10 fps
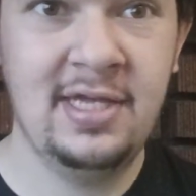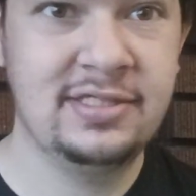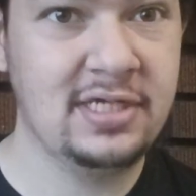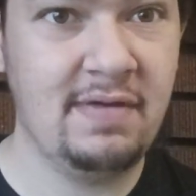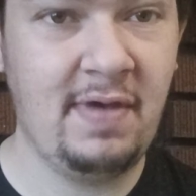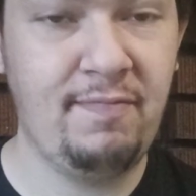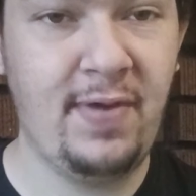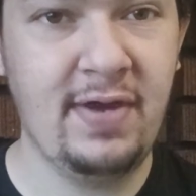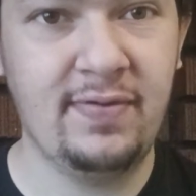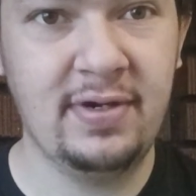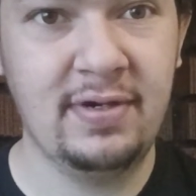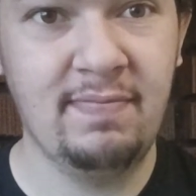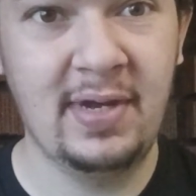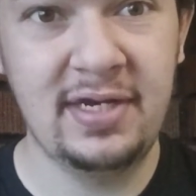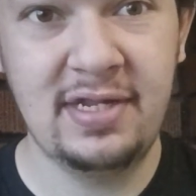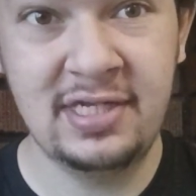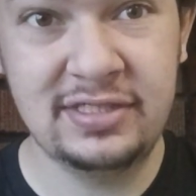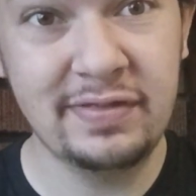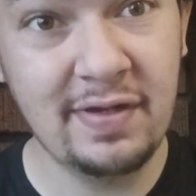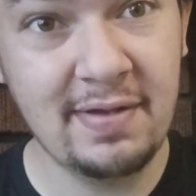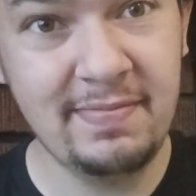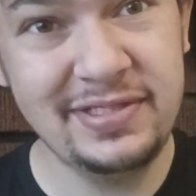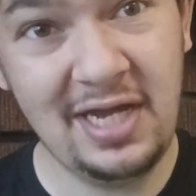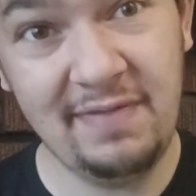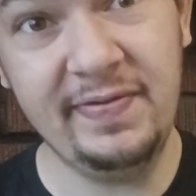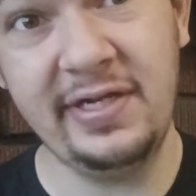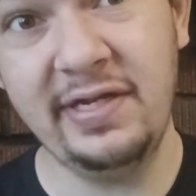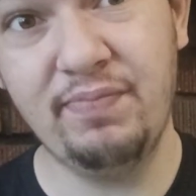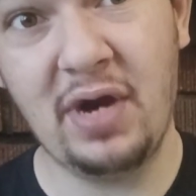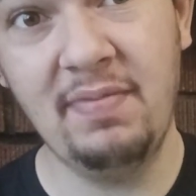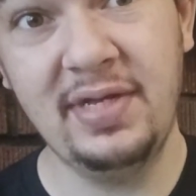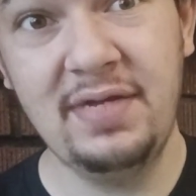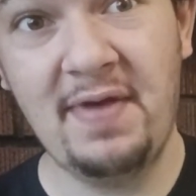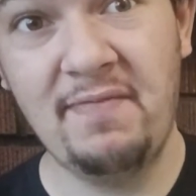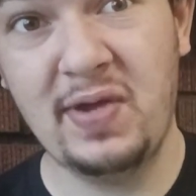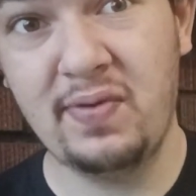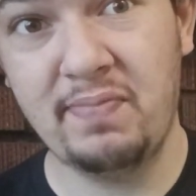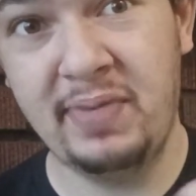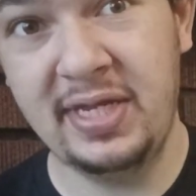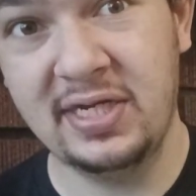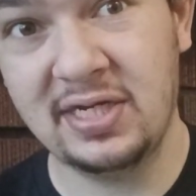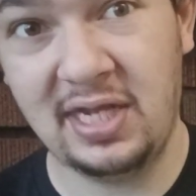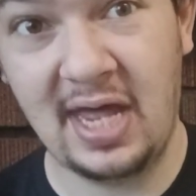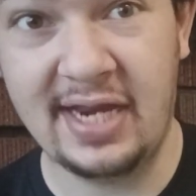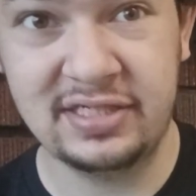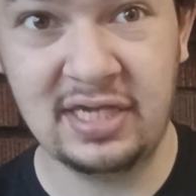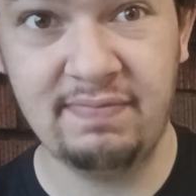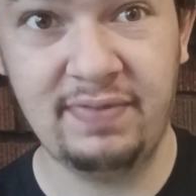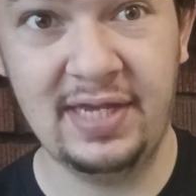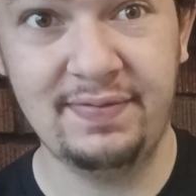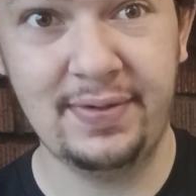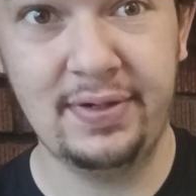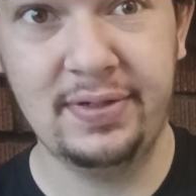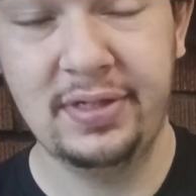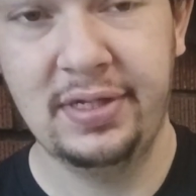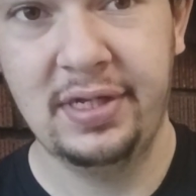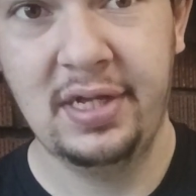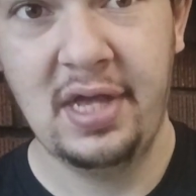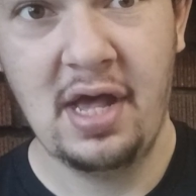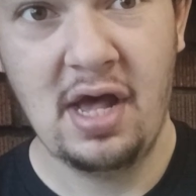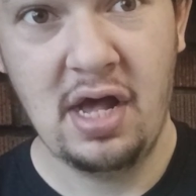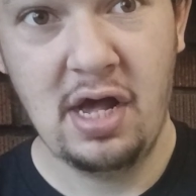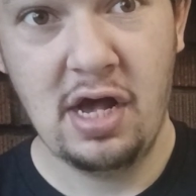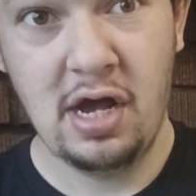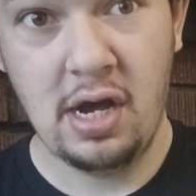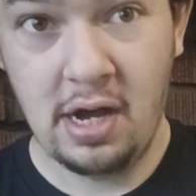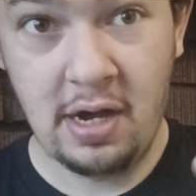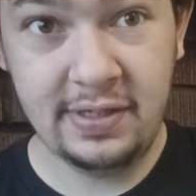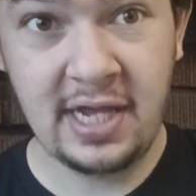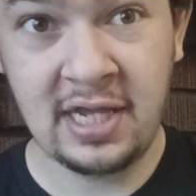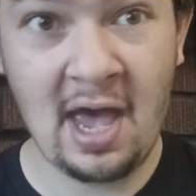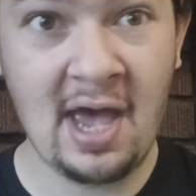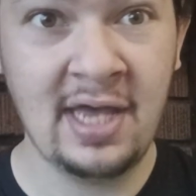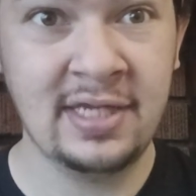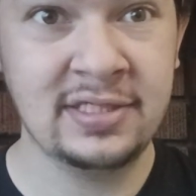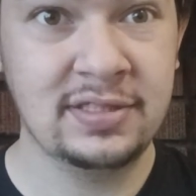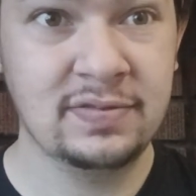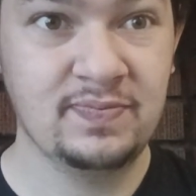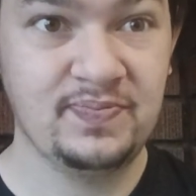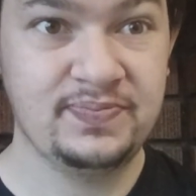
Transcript: it's not my favorite, but it's definitely probably my favorite pina colada type flavor. Okay, guys.